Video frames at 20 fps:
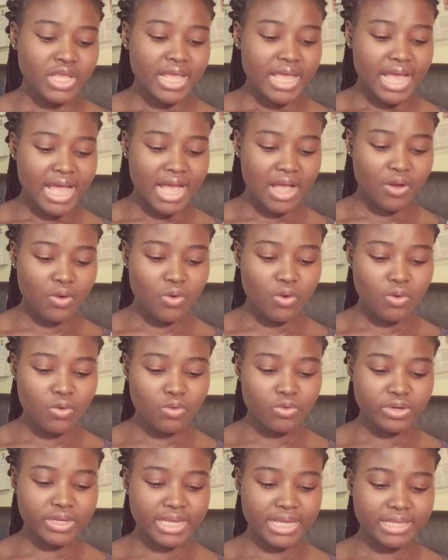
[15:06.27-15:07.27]
How
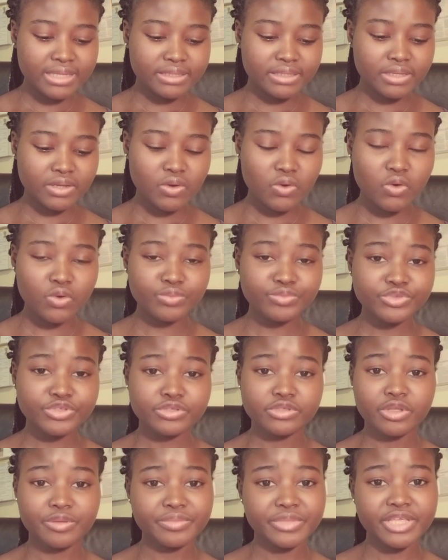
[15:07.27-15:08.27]
old are the homes?
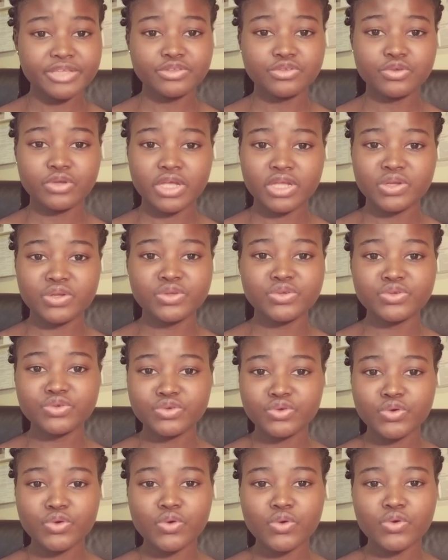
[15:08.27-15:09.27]
Sometimes you cannot
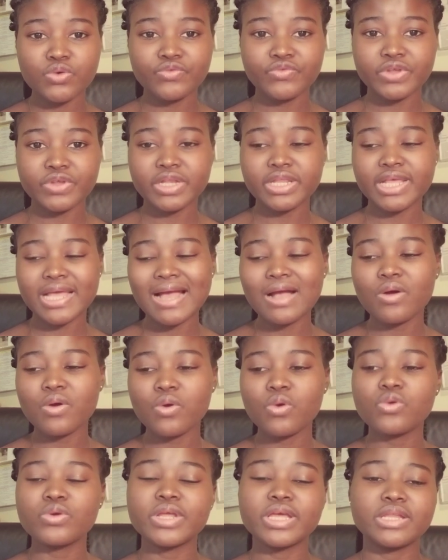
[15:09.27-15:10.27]
know really how
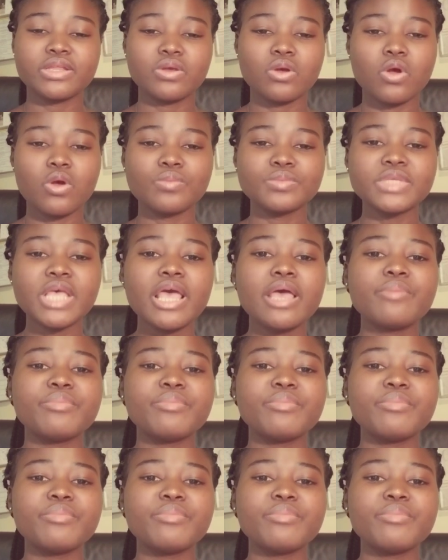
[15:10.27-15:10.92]
old are the homes,